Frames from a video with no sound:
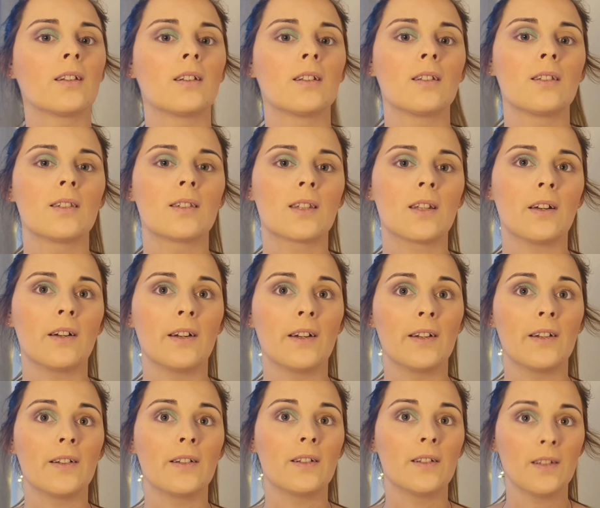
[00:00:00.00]

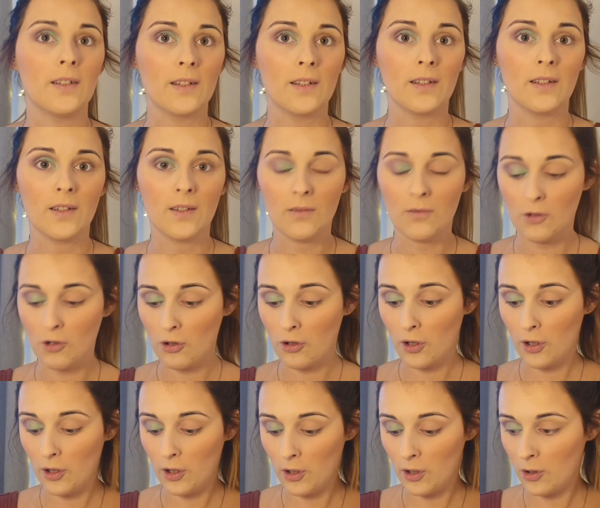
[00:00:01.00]
So just
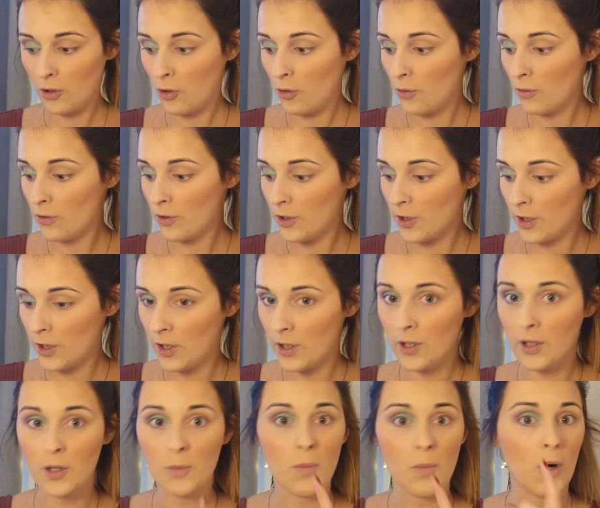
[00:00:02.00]
gonna cut under
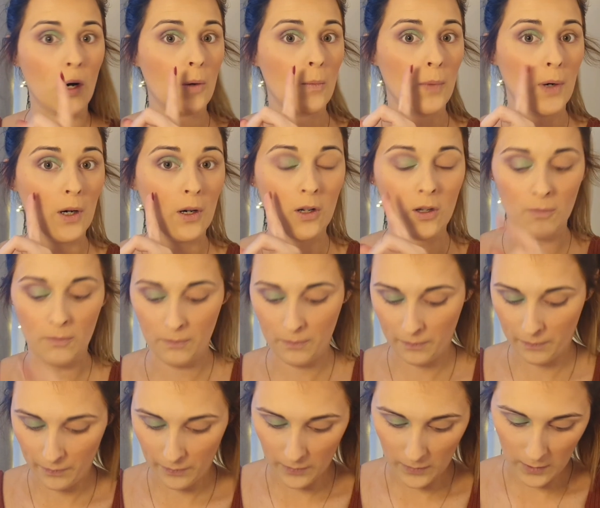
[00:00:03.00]
the bottom part
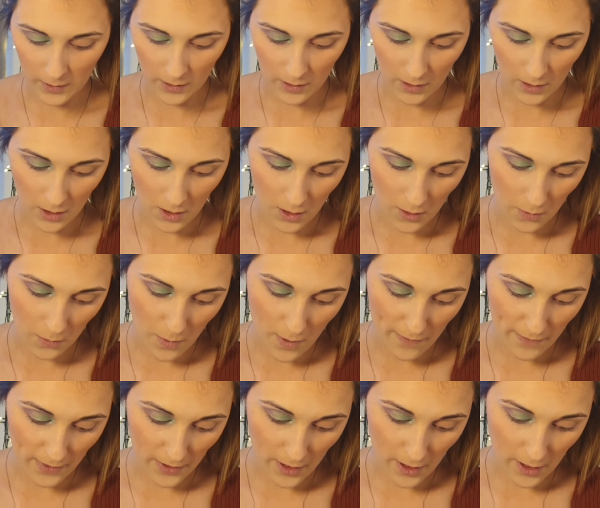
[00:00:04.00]
with
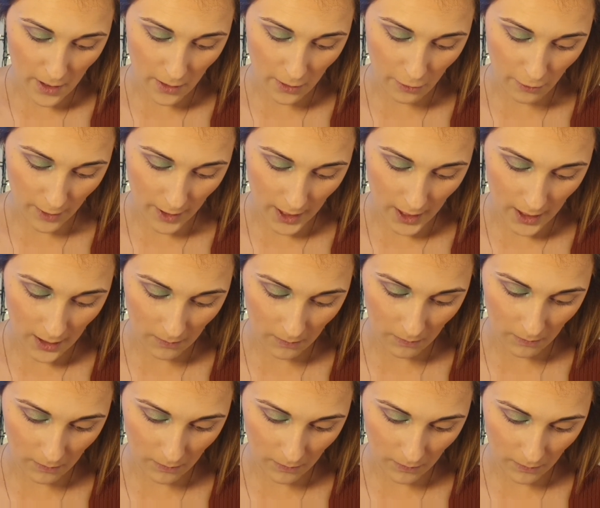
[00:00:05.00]
the green,
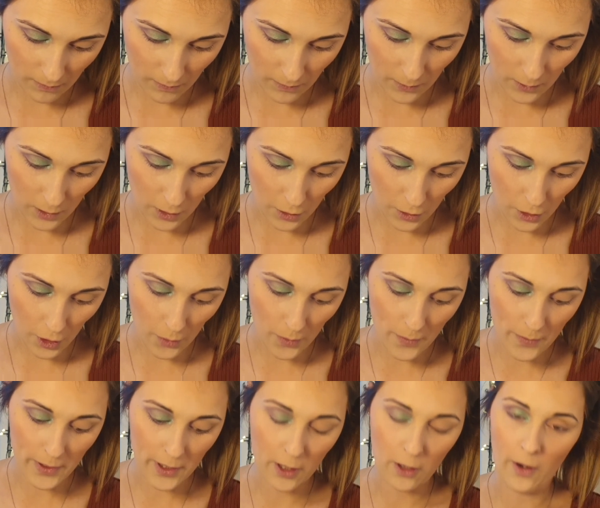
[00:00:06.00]
going with
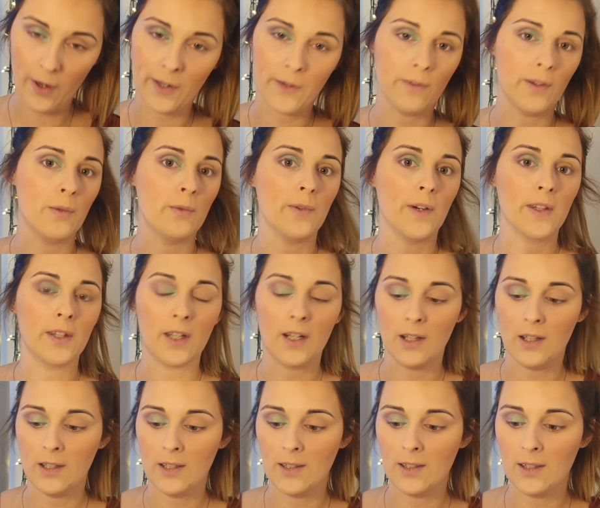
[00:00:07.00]
the lighter green without the
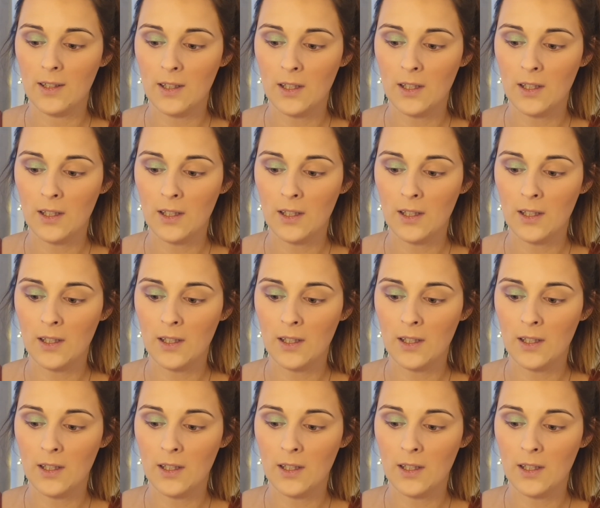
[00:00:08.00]
glitter,